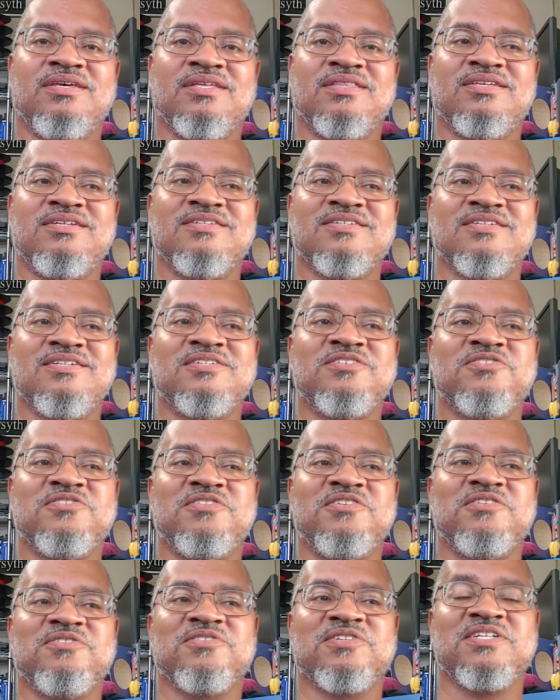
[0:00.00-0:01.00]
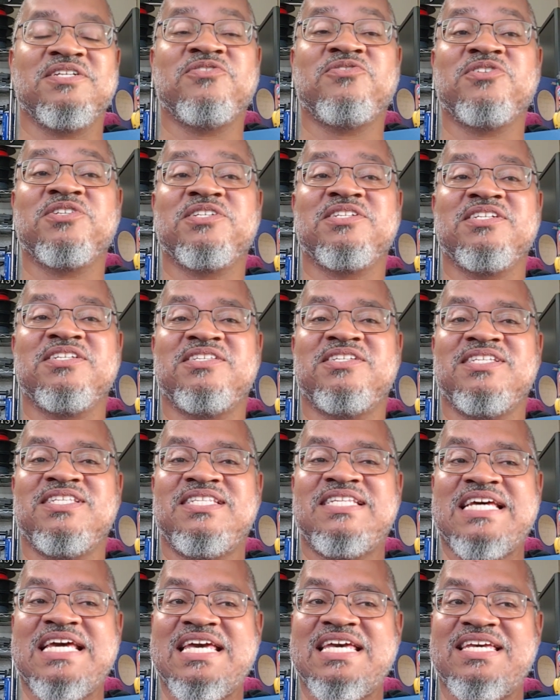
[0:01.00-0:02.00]
get these engineers interested
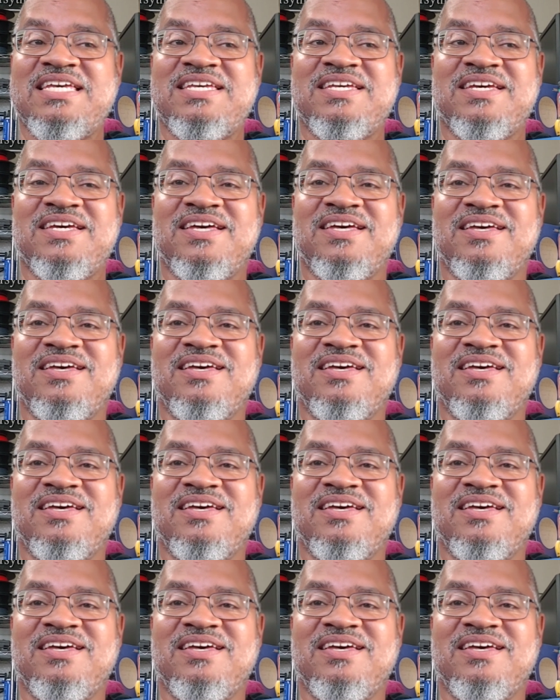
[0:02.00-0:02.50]
today